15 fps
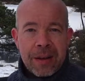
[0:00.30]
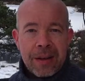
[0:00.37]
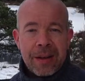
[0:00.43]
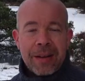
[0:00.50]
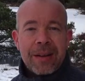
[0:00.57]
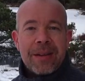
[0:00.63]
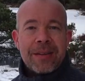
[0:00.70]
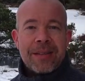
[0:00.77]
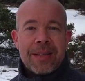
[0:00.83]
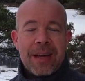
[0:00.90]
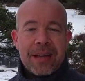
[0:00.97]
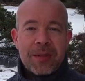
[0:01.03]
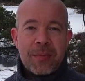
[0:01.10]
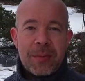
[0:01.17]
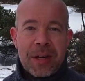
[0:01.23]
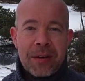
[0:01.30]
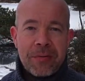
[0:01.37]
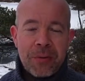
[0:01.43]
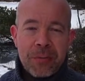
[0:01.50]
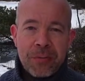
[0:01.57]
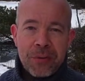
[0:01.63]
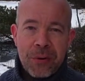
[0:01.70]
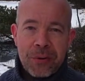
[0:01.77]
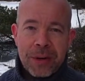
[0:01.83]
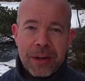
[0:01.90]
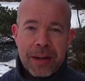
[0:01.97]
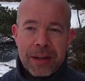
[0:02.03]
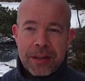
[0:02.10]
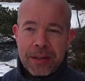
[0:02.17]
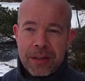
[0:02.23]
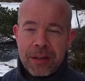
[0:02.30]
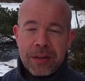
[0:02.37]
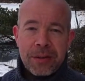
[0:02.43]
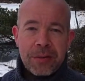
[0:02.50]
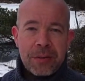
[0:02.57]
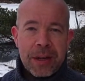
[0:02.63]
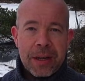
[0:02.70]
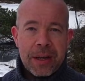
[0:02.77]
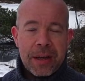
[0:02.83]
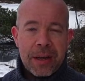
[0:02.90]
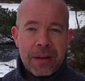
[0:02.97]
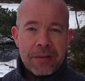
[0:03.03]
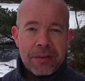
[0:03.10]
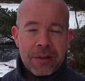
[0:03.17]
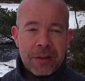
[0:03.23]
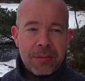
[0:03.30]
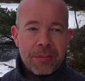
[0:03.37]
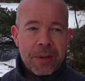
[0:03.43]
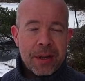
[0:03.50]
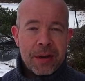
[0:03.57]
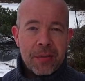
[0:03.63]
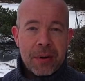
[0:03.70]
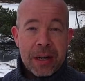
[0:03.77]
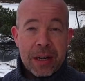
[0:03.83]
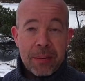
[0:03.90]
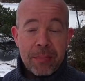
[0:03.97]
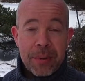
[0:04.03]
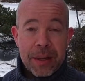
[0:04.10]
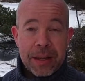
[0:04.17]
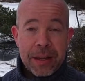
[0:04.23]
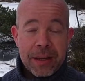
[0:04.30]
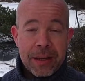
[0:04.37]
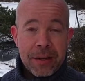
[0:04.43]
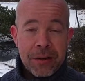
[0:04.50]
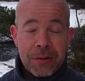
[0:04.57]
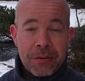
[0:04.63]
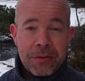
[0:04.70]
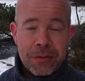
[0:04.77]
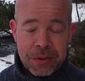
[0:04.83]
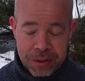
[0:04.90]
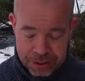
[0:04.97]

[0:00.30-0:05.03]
Hi guys, Aspen here from Drone in Nature. Today I have some really big news.